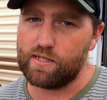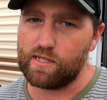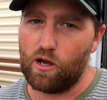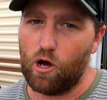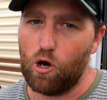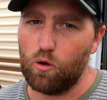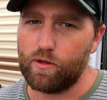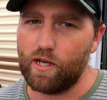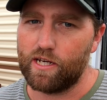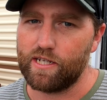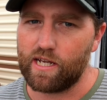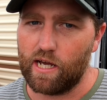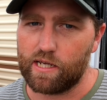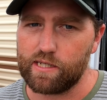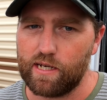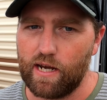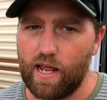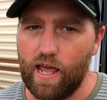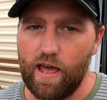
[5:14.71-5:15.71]
this old that
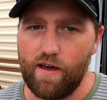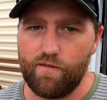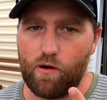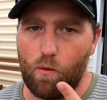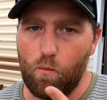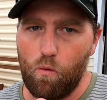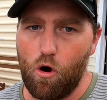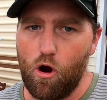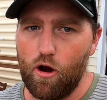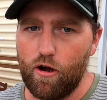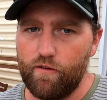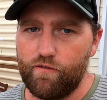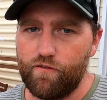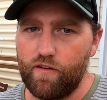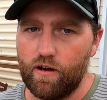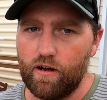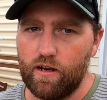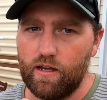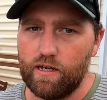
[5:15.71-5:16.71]
doesn't have a warrant of
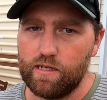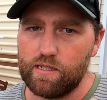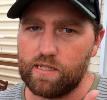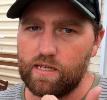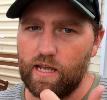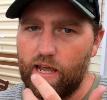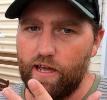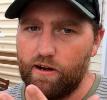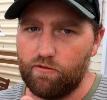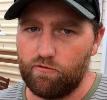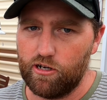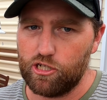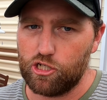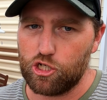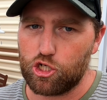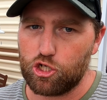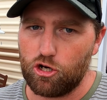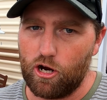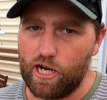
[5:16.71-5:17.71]
fitness and a
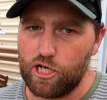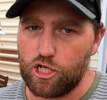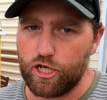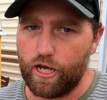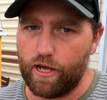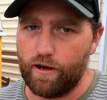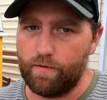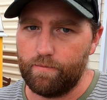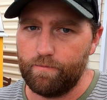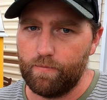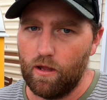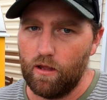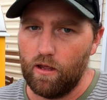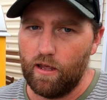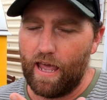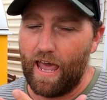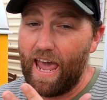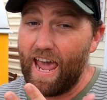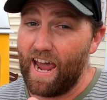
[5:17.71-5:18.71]
registration
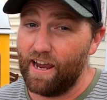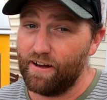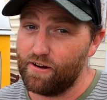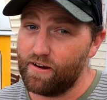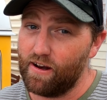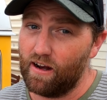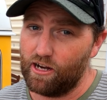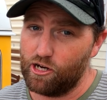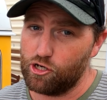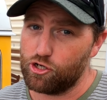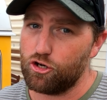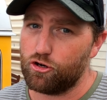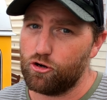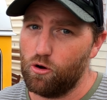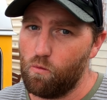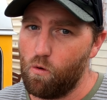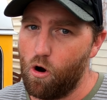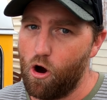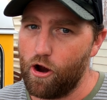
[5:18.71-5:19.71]
and an
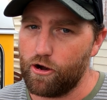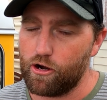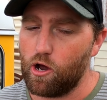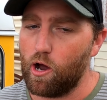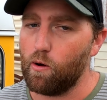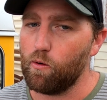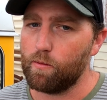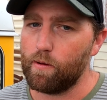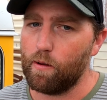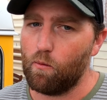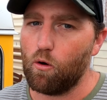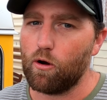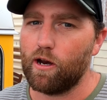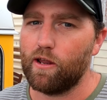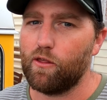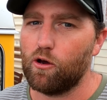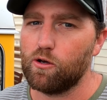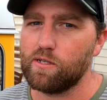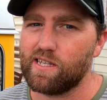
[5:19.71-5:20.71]
electrical warrant. I would be
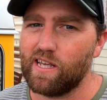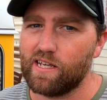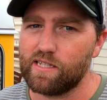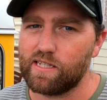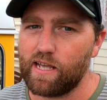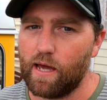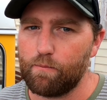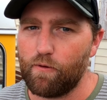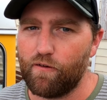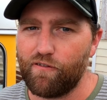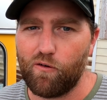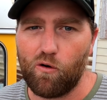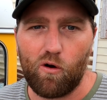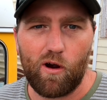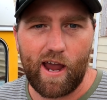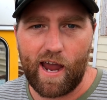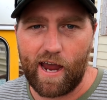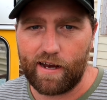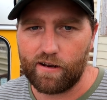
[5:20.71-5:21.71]
wanting those things done
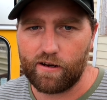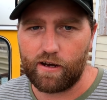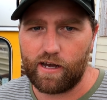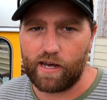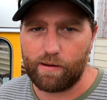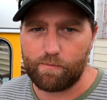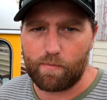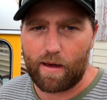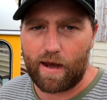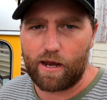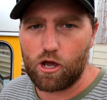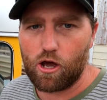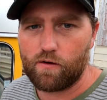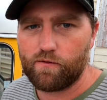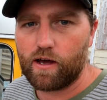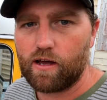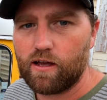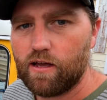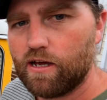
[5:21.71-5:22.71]
before I handed any money
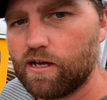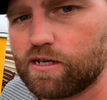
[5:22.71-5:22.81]
over.